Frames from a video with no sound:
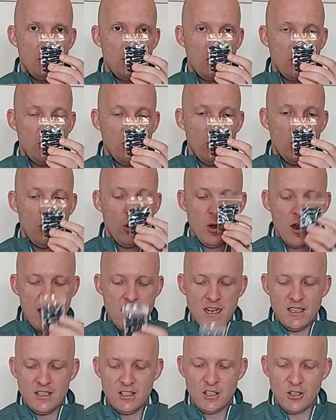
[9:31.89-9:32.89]
core
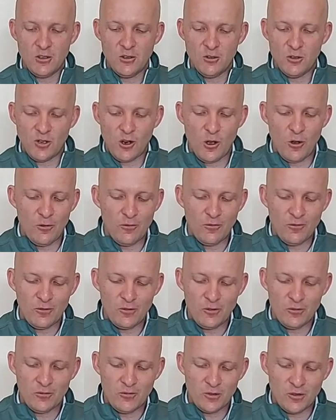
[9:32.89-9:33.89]
into your golf
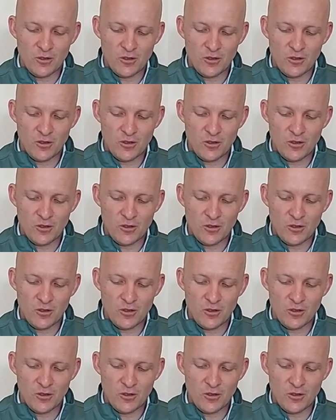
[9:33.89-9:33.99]
clubs.